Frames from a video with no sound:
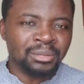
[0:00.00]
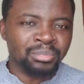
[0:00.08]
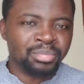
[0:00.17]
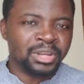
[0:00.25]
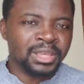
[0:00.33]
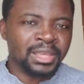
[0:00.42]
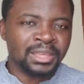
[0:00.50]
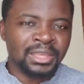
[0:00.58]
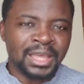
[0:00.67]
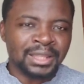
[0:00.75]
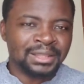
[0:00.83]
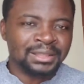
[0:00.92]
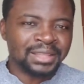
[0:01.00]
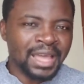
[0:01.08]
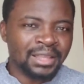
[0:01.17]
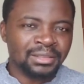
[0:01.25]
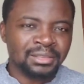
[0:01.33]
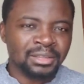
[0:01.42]
and praying and
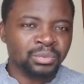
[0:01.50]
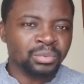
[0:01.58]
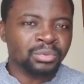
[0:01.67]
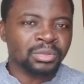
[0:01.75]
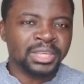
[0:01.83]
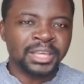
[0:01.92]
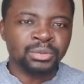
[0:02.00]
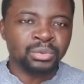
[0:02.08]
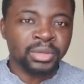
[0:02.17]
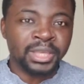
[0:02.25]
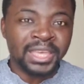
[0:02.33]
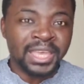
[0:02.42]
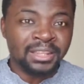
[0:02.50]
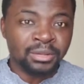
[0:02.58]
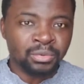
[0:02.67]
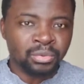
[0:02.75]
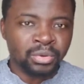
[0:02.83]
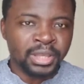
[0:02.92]
tithing will get you
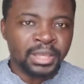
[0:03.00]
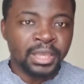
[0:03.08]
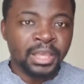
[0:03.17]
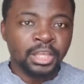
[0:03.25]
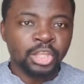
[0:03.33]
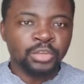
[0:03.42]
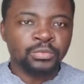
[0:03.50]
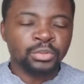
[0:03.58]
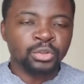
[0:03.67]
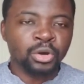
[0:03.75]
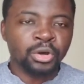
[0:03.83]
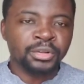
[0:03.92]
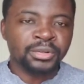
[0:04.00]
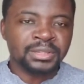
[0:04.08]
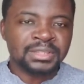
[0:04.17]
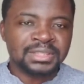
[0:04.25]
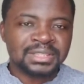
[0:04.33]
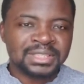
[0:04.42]
anywhere if you don't
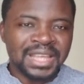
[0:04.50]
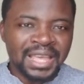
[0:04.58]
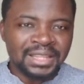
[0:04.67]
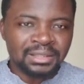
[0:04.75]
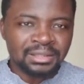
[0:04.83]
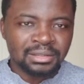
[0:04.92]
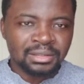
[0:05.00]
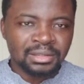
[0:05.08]
understand